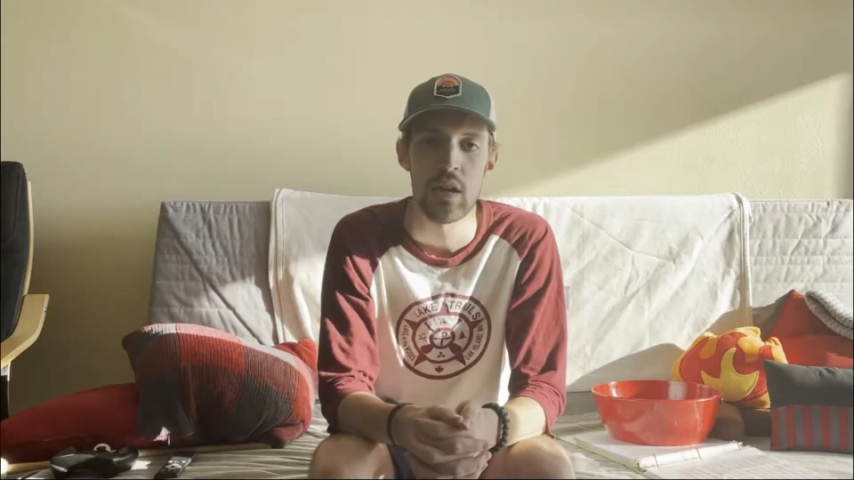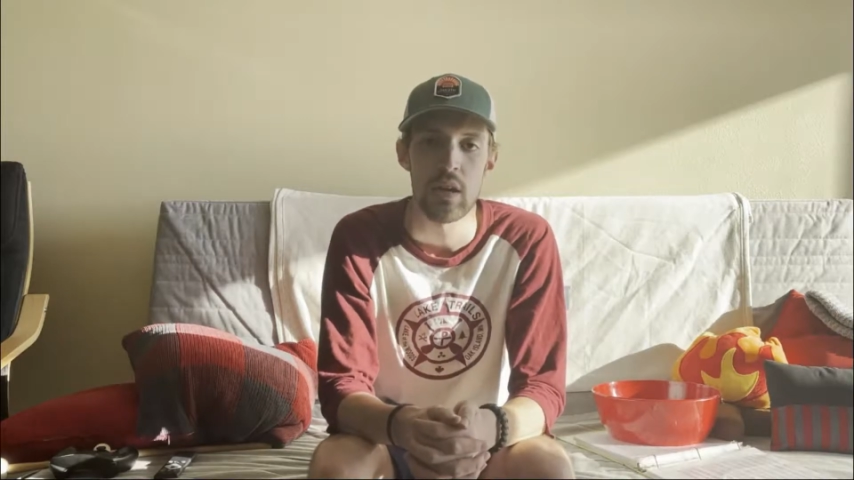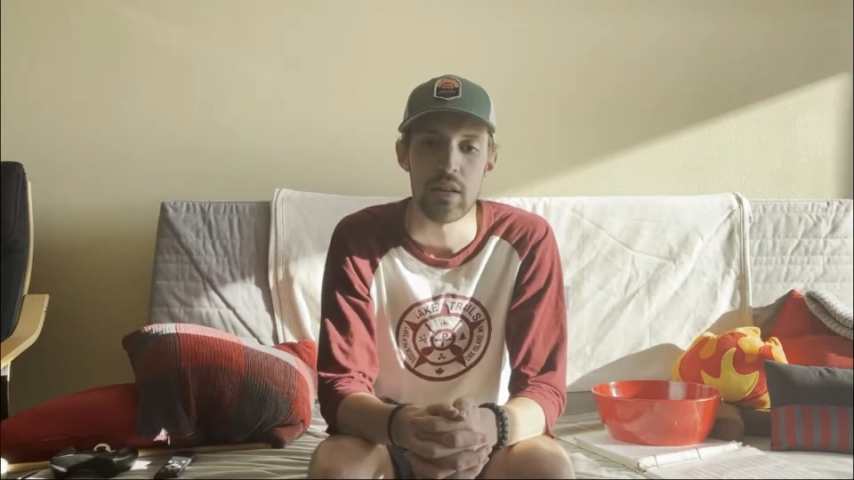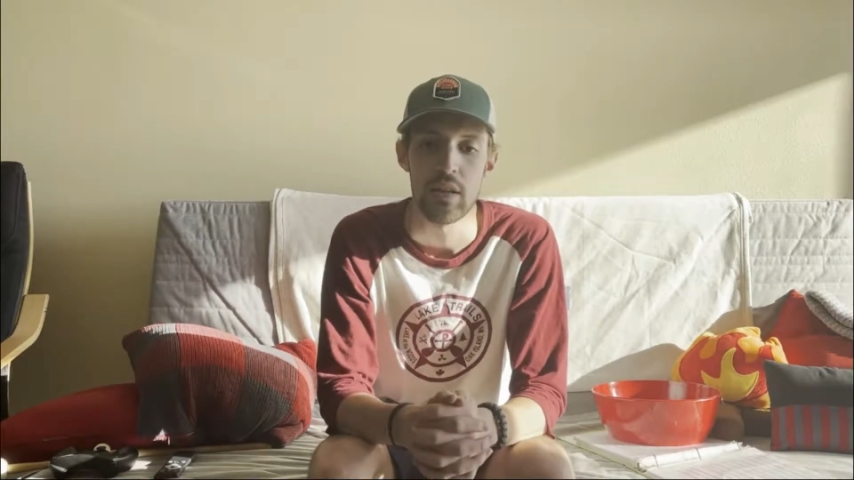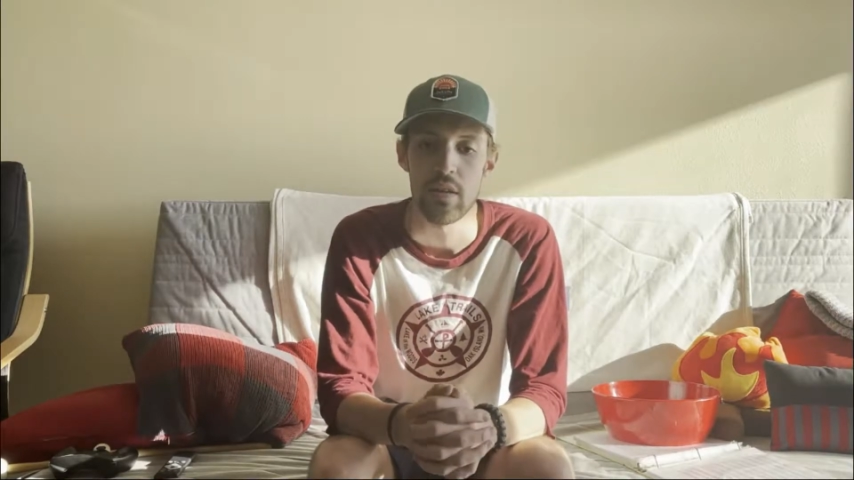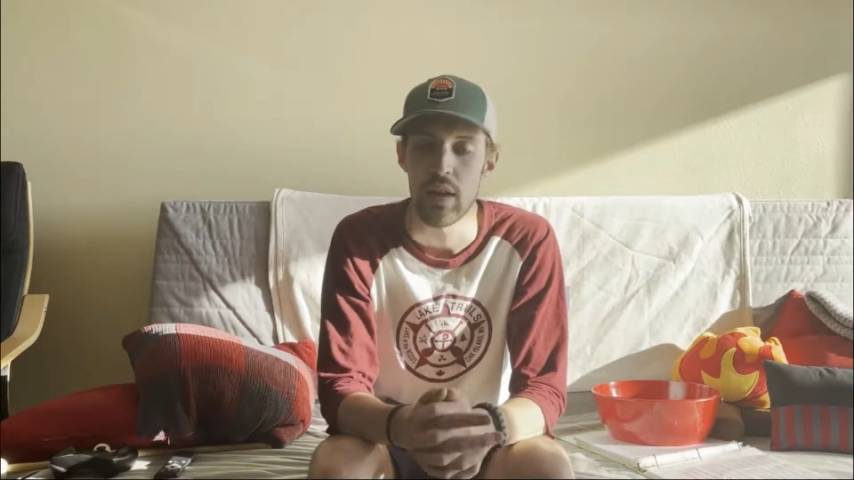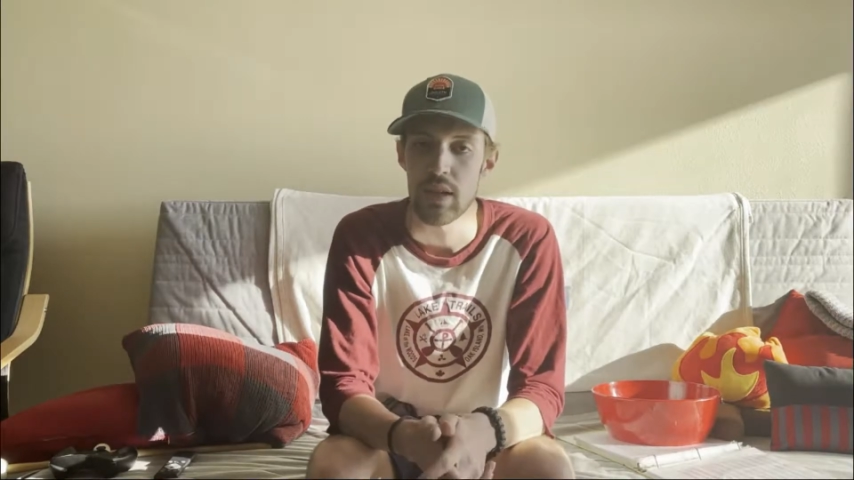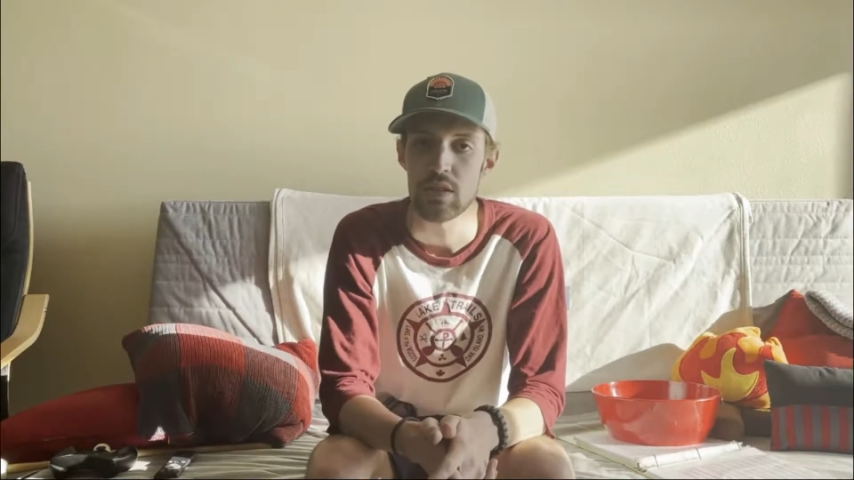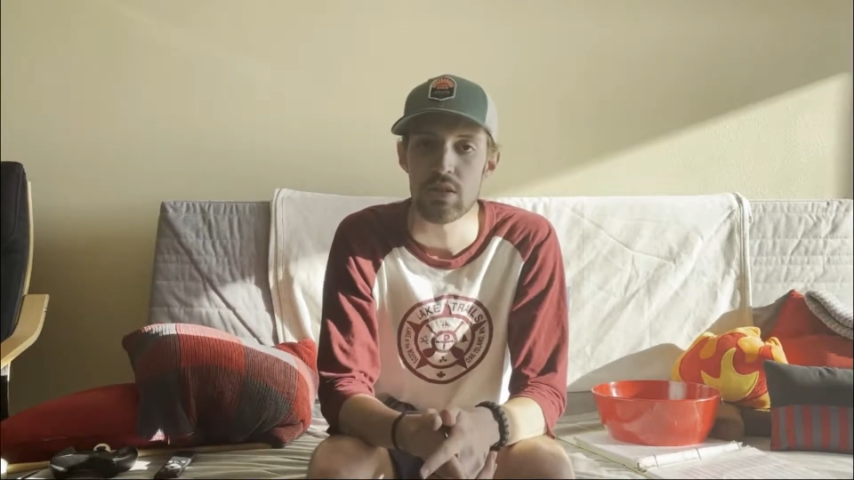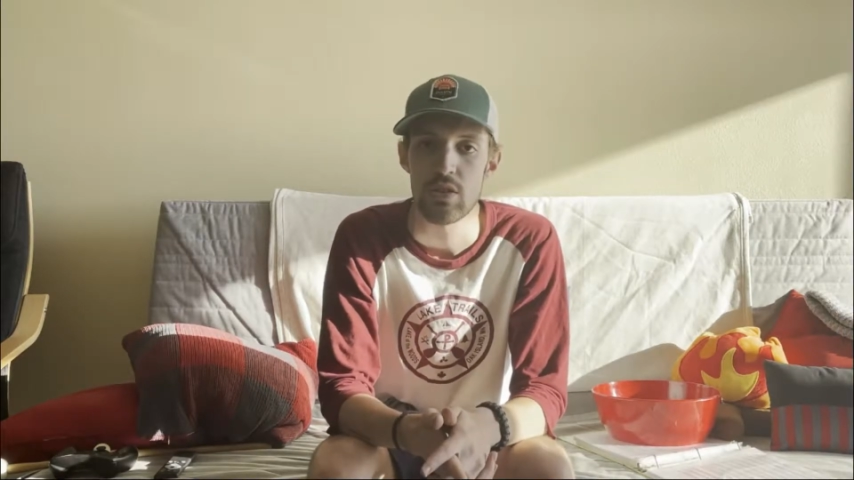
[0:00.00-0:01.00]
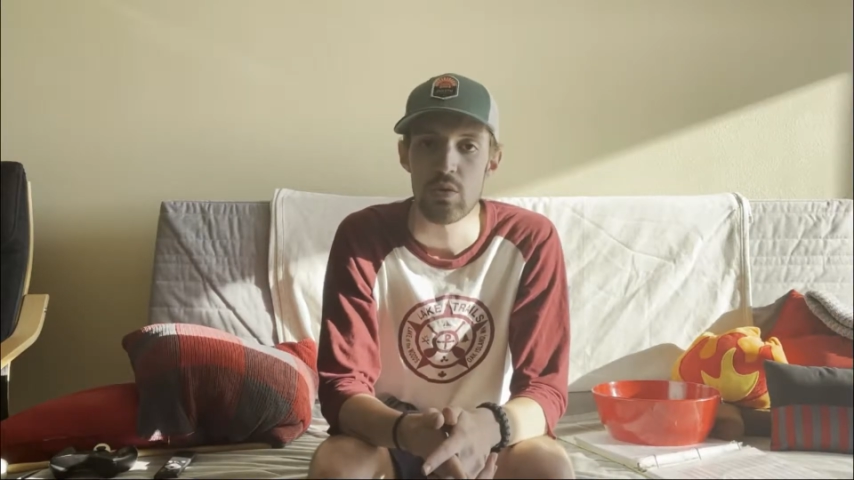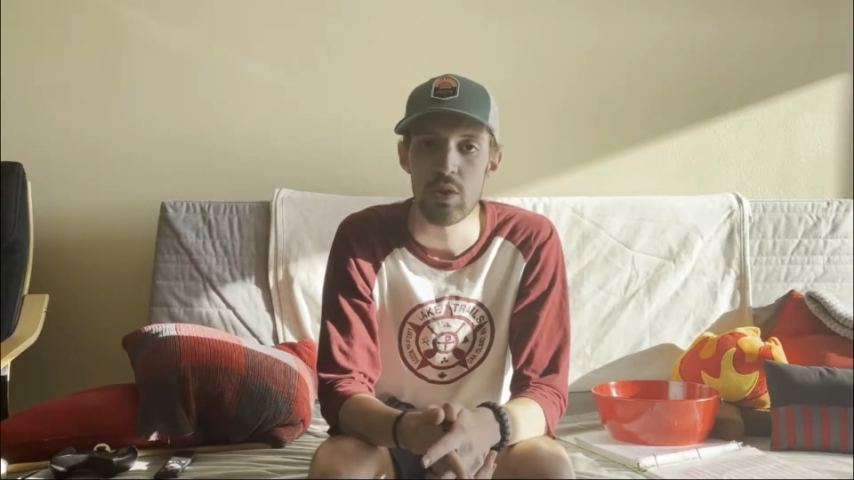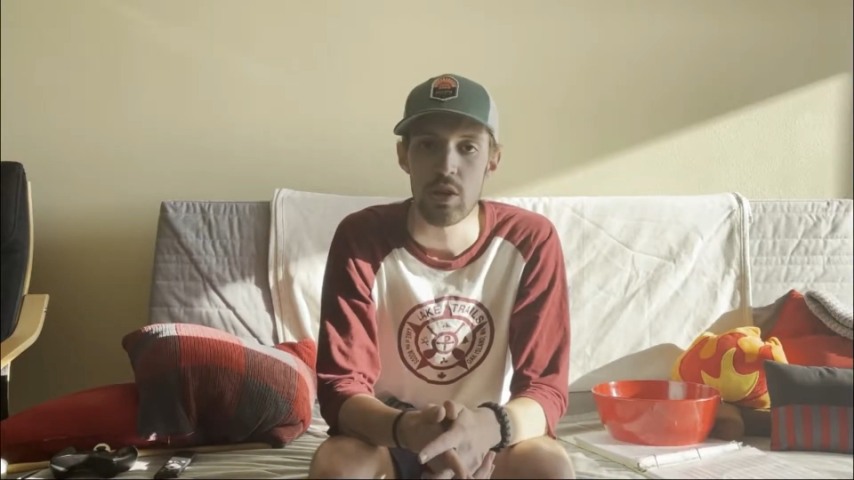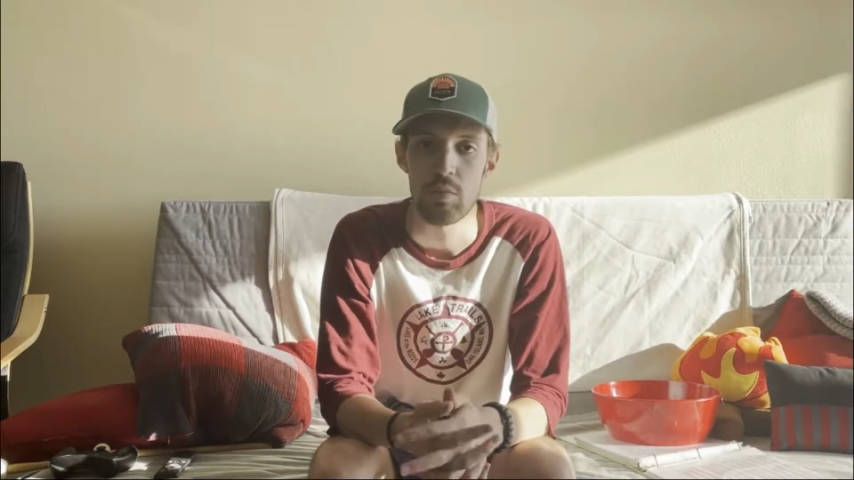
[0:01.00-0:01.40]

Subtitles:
And then the last two are going